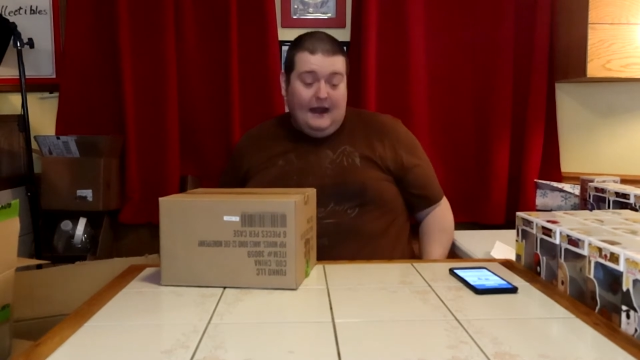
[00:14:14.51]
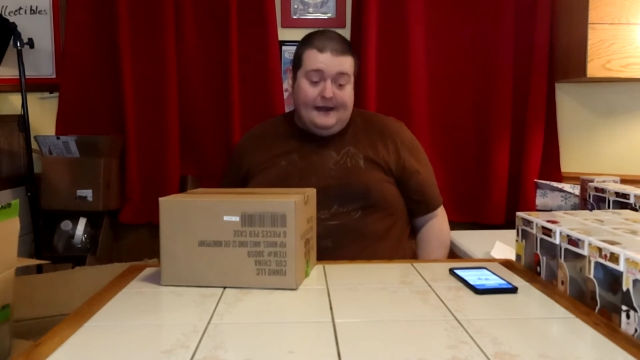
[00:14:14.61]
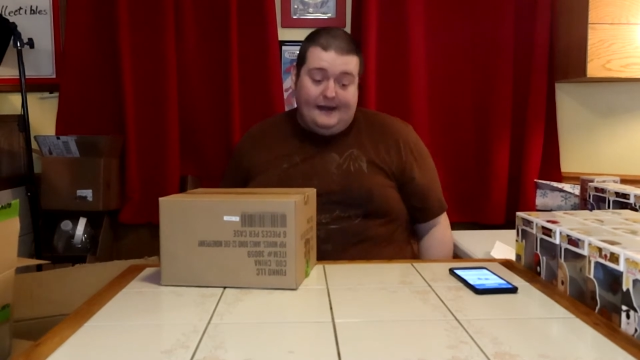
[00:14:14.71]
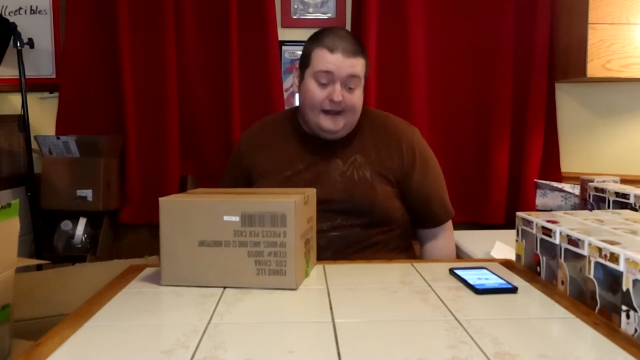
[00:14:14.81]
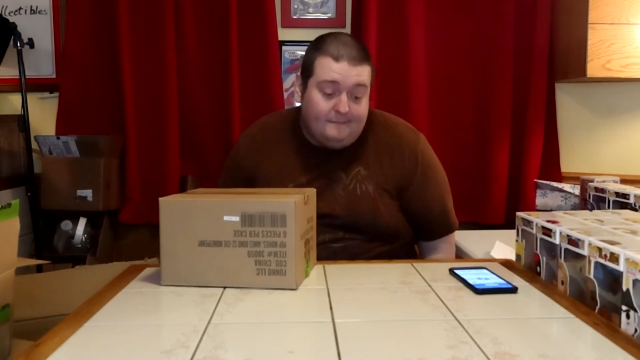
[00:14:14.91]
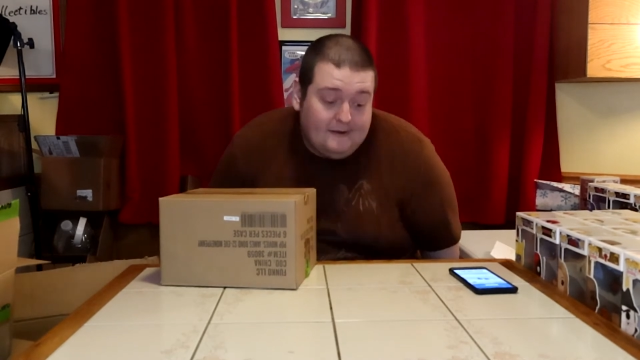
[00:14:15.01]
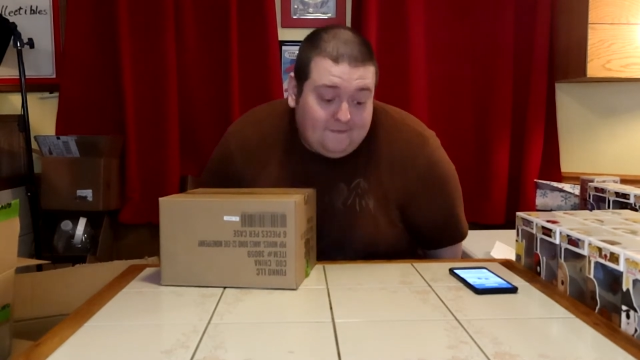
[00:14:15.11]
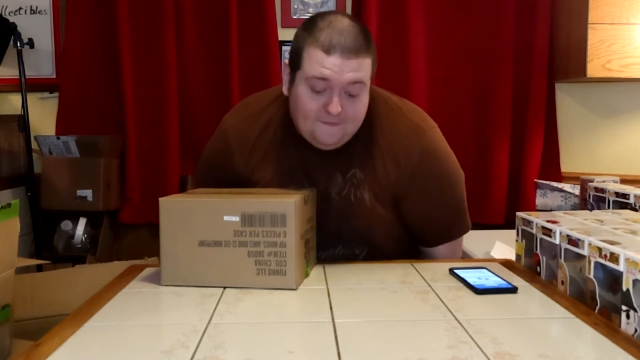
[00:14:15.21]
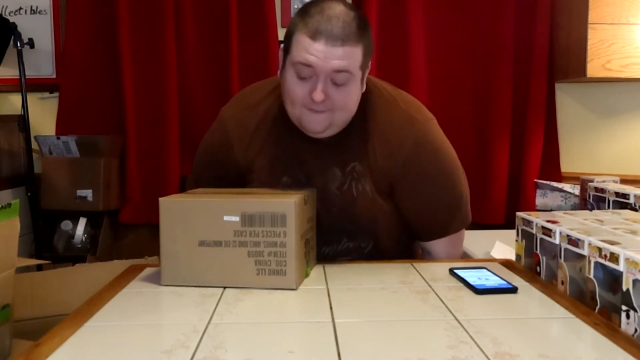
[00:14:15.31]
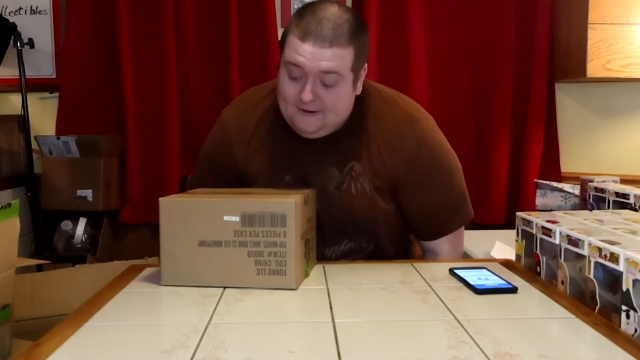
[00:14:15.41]
right, I'm
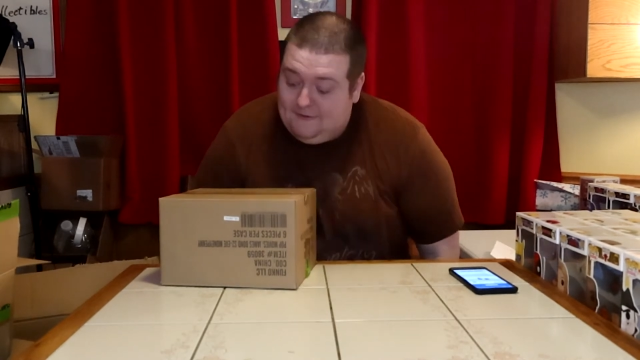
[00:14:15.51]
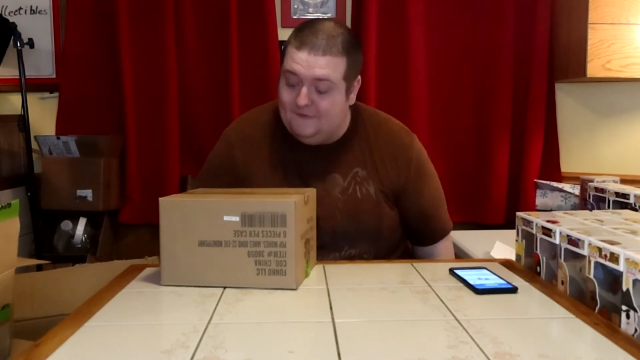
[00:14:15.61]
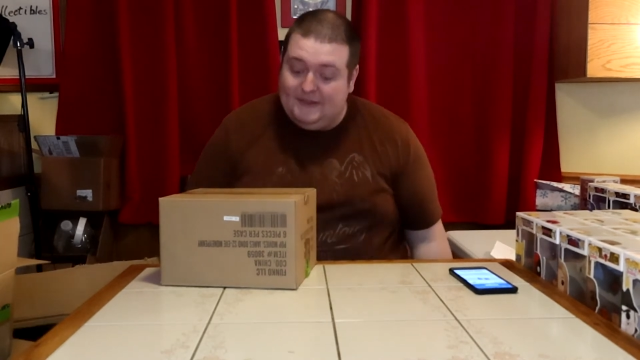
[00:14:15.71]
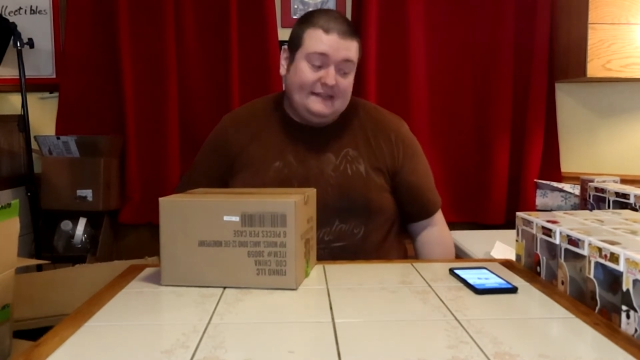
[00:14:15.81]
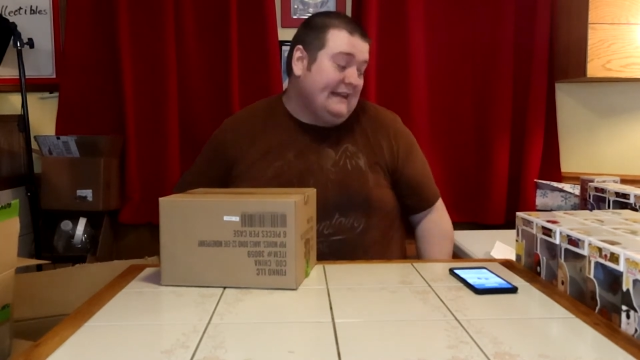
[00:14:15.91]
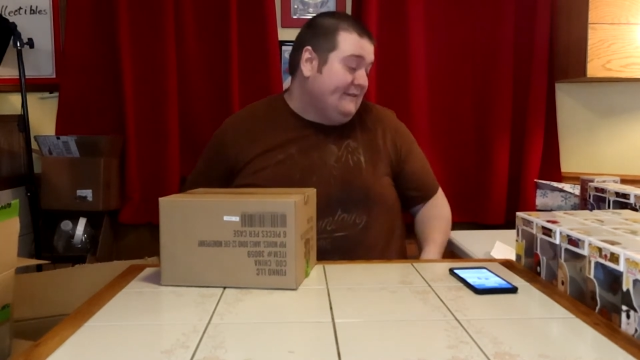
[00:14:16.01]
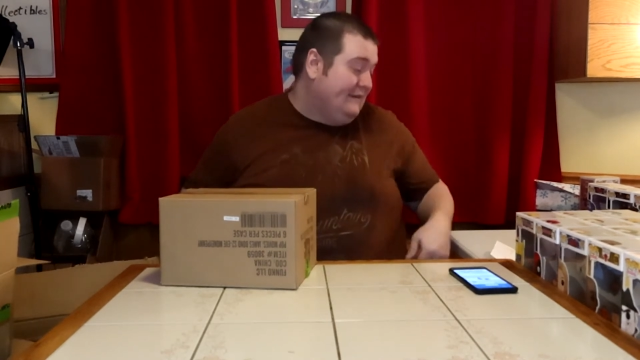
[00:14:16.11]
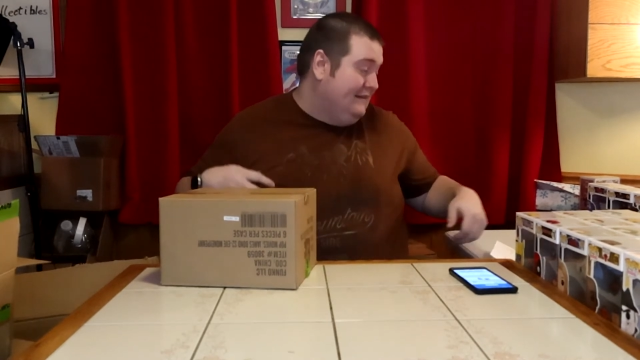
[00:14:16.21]
gonna. We're gonna figure this out.